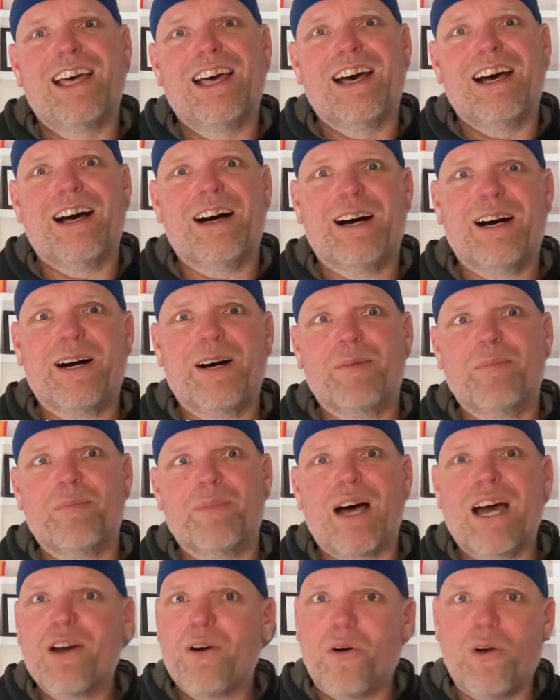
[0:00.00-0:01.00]

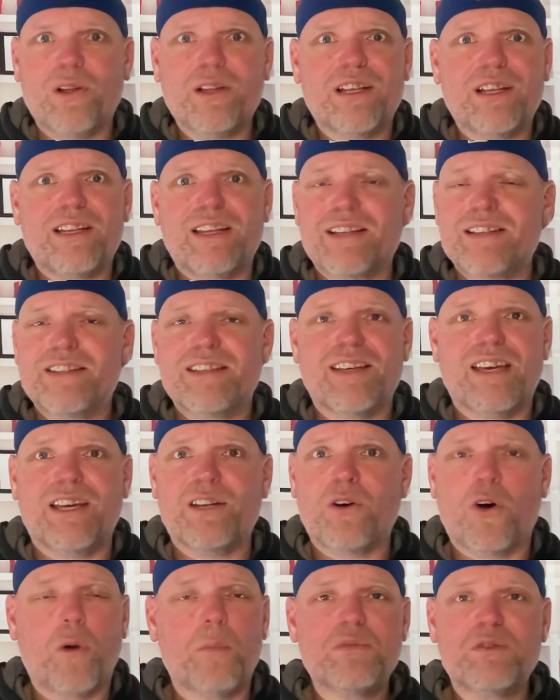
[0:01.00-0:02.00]
I hold it in
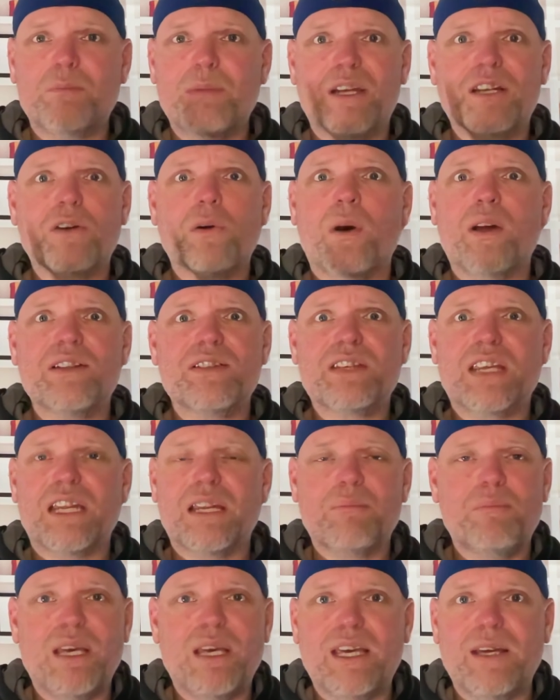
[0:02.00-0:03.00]
hopes Bitcoin's going to
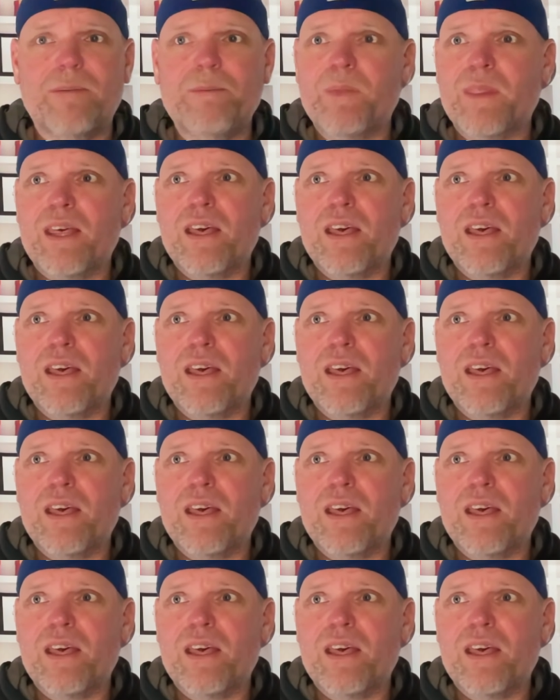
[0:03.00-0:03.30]
be,